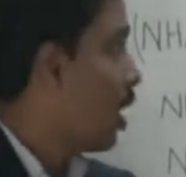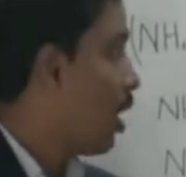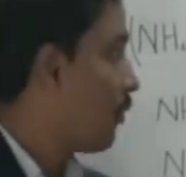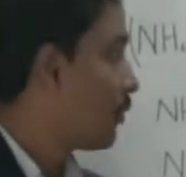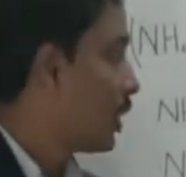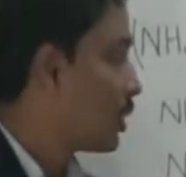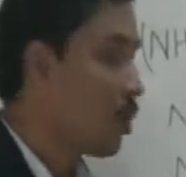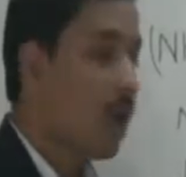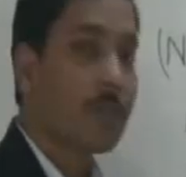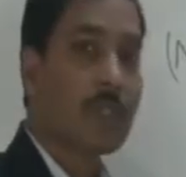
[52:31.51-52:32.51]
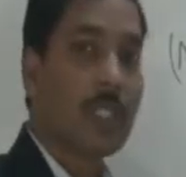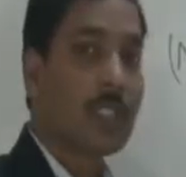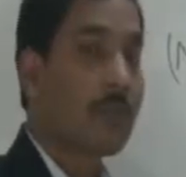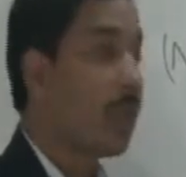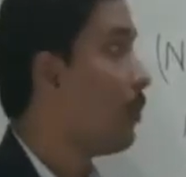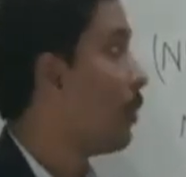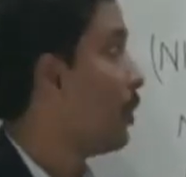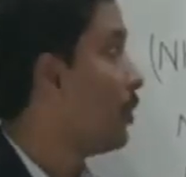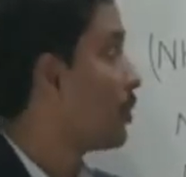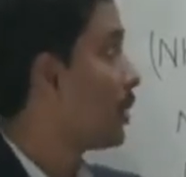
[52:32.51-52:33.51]
of these options will
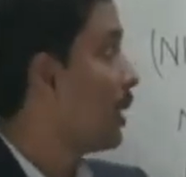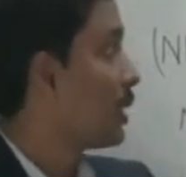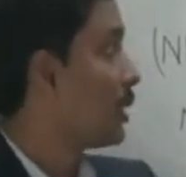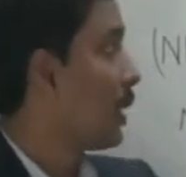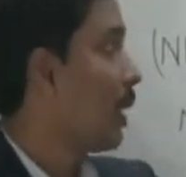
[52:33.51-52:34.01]
produce